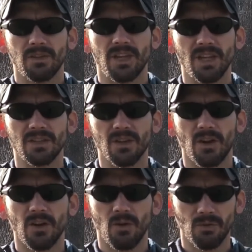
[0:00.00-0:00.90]
Kids
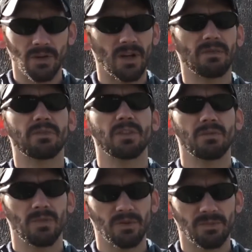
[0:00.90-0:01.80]
are old enough for
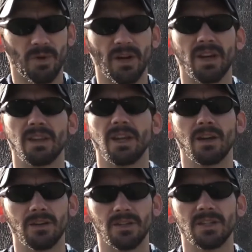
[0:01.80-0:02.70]
the most part, and they
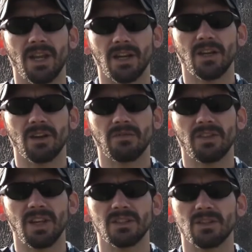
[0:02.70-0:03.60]
understand enough
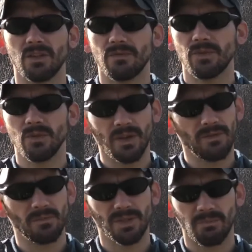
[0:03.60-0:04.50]
things to, if you
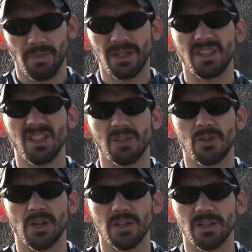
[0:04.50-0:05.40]
give them some basic
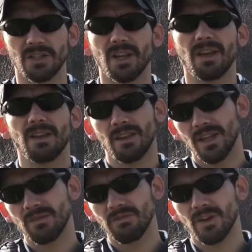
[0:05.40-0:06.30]
instructions, they
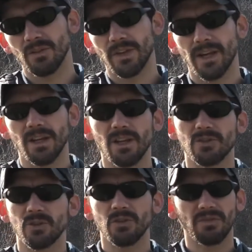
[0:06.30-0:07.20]
can follow that.
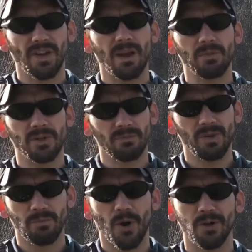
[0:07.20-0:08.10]
So your family should
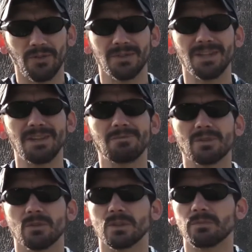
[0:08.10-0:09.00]
be part of your team,
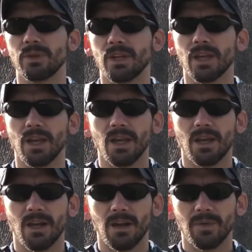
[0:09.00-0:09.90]
so to speak.
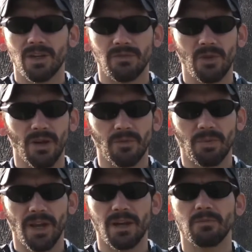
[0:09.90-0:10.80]
And if you have a
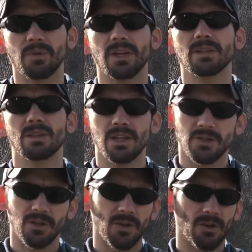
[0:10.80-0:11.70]
plan in place, they
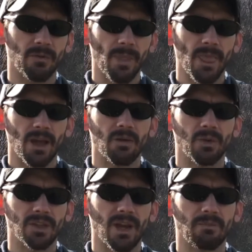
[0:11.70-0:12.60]
should know
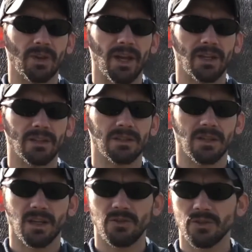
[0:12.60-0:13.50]
what that plan is.
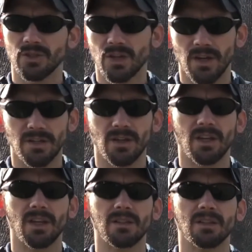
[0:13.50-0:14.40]
And you should talk to your
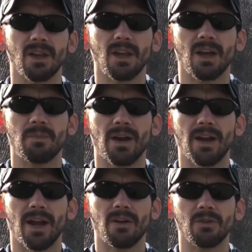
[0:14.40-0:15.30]
kids about
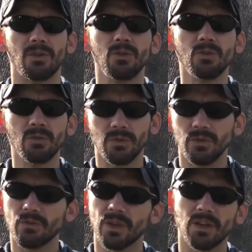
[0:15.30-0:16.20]
how you
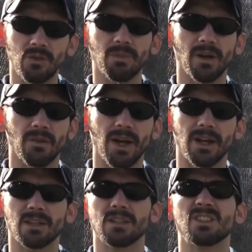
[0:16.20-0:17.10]
think you might
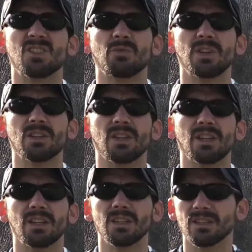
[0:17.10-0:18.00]
react in a situation
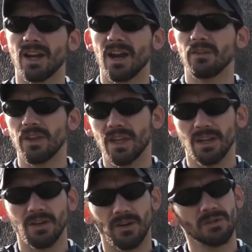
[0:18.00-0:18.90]
like this, and how they
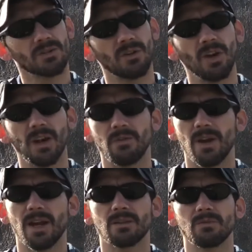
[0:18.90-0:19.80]
can also
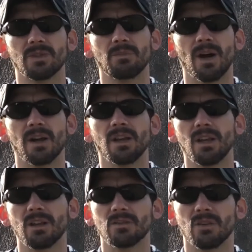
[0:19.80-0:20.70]
react and respond,
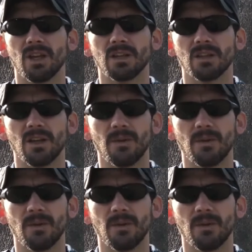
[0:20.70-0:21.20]
so that